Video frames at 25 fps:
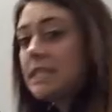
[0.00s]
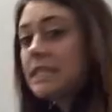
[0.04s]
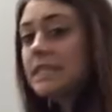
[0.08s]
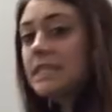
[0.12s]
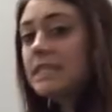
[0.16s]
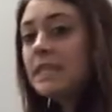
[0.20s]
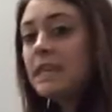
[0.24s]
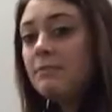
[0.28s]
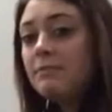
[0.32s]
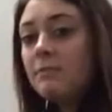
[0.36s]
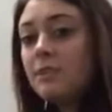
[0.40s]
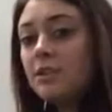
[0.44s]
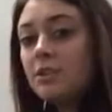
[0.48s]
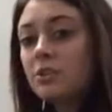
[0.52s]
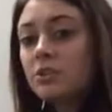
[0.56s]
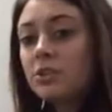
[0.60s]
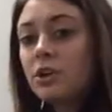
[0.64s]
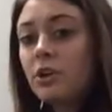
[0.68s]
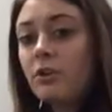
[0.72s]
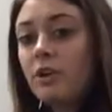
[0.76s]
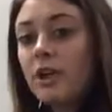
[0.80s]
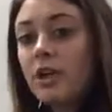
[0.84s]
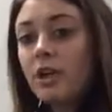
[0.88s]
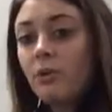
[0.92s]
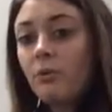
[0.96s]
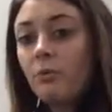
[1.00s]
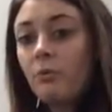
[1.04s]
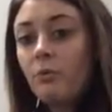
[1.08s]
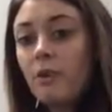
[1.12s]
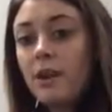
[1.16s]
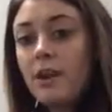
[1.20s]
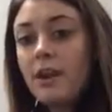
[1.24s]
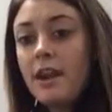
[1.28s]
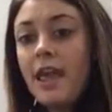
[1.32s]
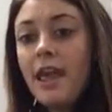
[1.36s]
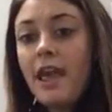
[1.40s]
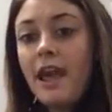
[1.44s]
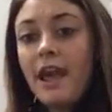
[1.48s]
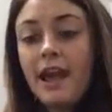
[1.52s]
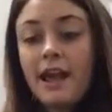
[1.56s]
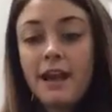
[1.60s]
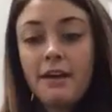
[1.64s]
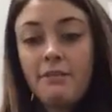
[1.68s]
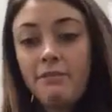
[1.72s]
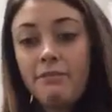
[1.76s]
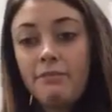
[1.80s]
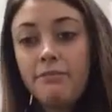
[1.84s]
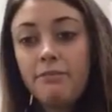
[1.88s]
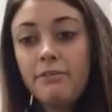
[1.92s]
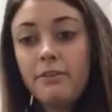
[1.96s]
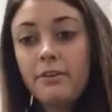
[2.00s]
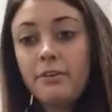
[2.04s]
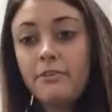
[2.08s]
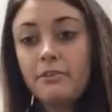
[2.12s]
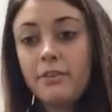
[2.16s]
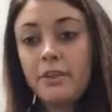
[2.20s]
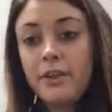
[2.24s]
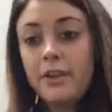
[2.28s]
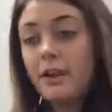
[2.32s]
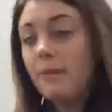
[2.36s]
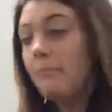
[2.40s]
the same as going 1/2 of the